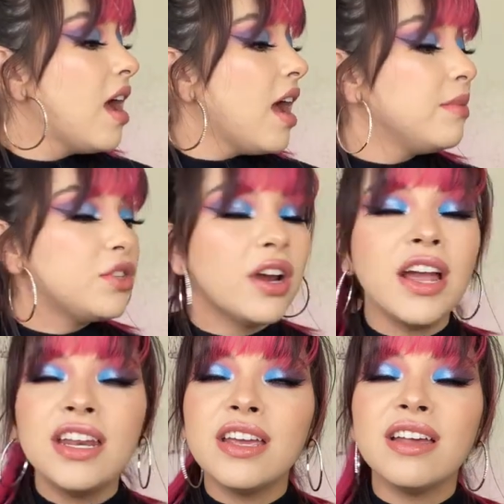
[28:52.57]
I'm
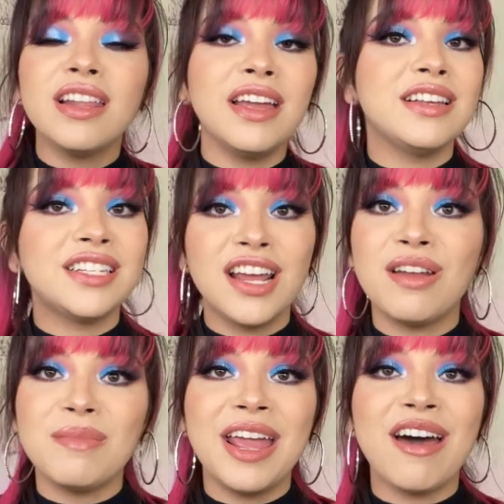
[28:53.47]
trying to like stay
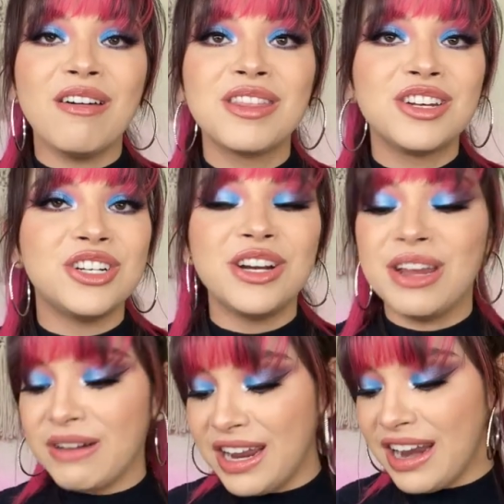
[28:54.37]
on my health journey
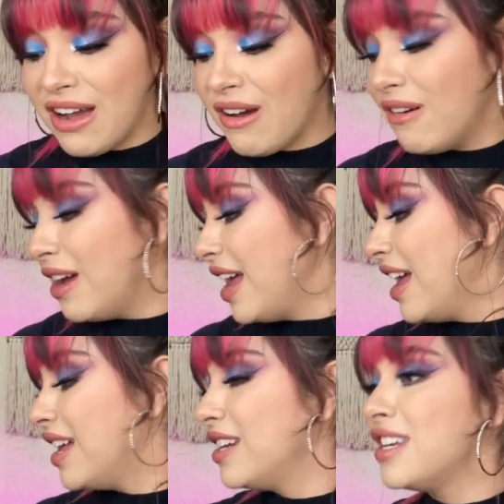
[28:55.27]
right now,
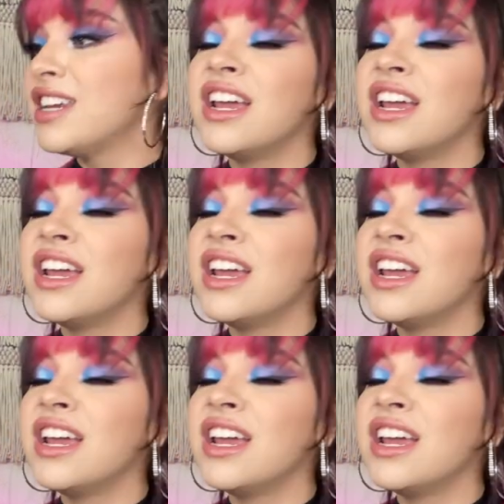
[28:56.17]
and